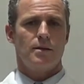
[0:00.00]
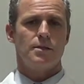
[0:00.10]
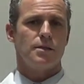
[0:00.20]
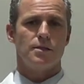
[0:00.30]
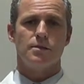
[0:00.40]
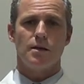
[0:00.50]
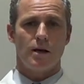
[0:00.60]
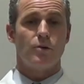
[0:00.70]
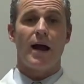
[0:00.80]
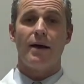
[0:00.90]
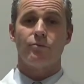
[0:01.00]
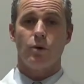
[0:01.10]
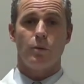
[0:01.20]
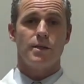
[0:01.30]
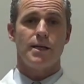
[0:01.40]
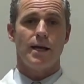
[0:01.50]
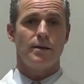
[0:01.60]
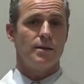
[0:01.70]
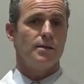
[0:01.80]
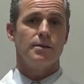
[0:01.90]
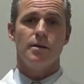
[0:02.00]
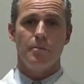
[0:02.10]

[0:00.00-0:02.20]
This is a graft where we take the